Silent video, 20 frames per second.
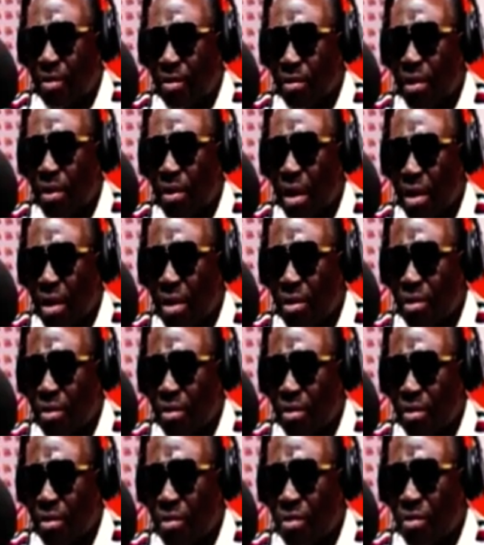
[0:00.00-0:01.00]
I saw
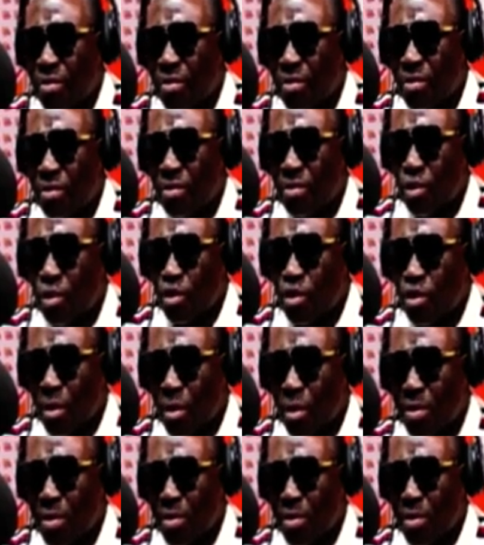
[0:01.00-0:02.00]
major influence on my
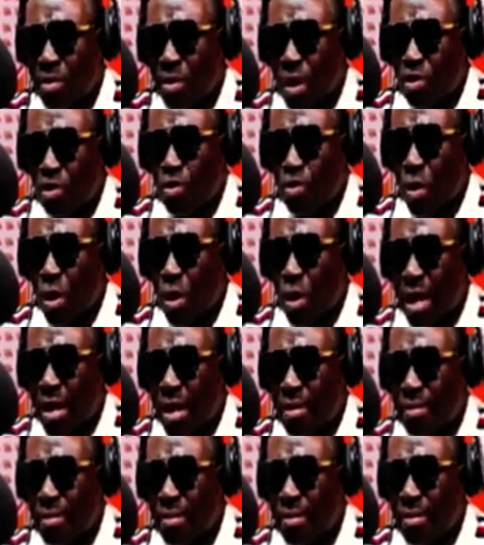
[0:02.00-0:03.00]
P P.
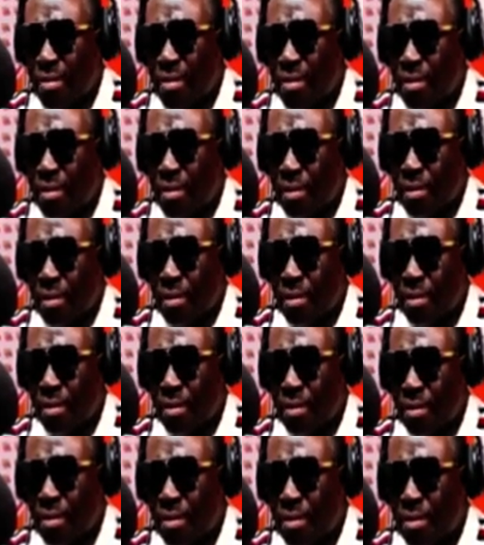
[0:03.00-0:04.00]
Yes.
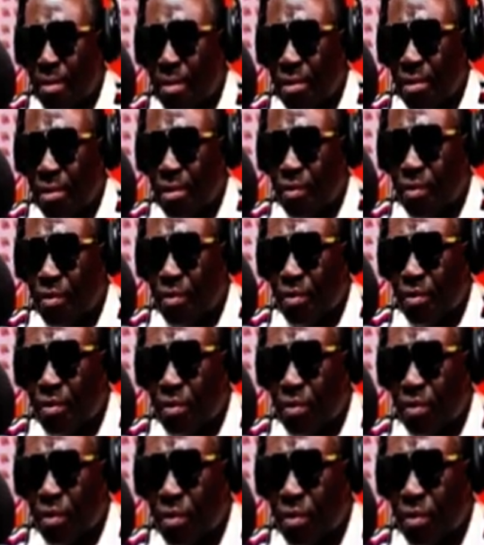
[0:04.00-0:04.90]
Major quit me through one